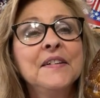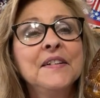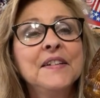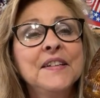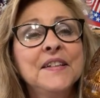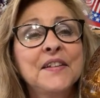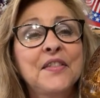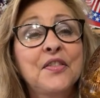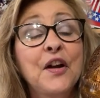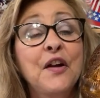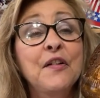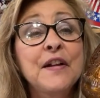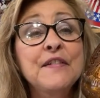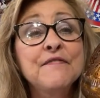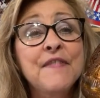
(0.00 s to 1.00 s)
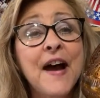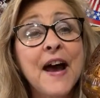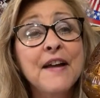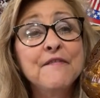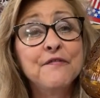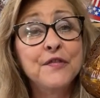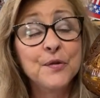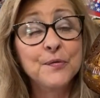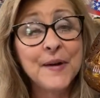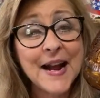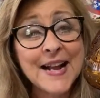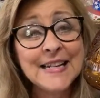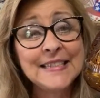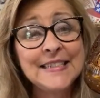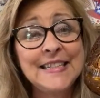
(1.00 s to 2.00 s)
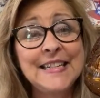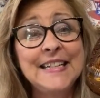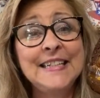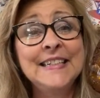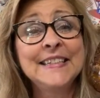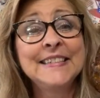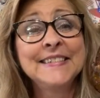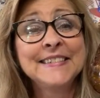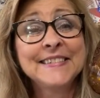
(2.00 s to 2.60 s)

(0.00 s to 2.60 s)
35 for Randy.